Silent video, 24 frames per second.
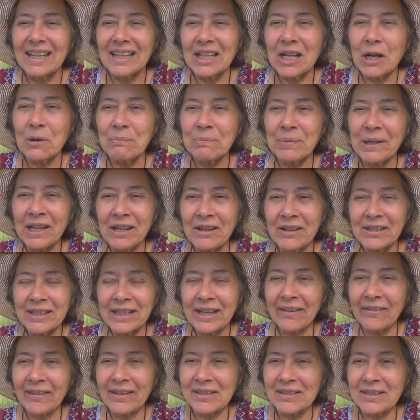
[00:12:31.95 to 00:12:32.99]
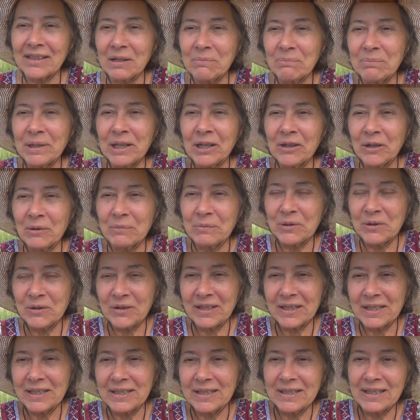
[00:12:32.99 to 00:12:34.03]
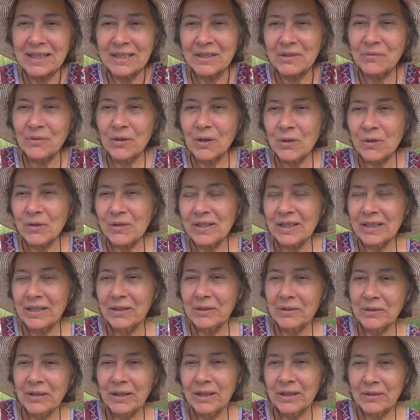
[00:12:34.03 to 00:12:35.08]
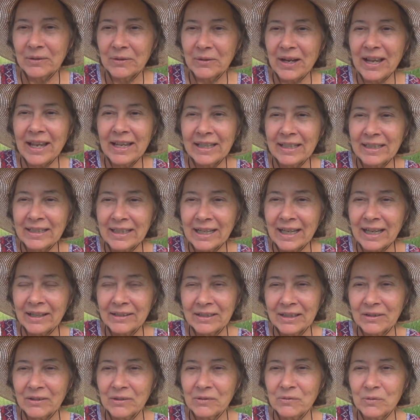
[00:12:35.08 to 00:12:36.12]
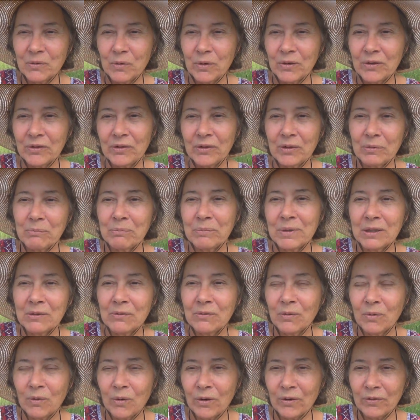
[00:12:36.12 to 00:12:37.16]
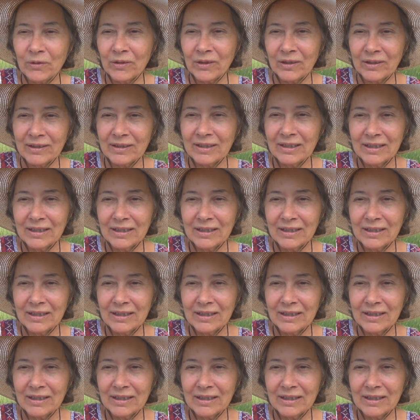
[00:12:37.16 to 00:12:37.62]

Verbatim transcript: Compare now. Let's compare them to these these folks that are that are hanging out in the fourth, mid fourth,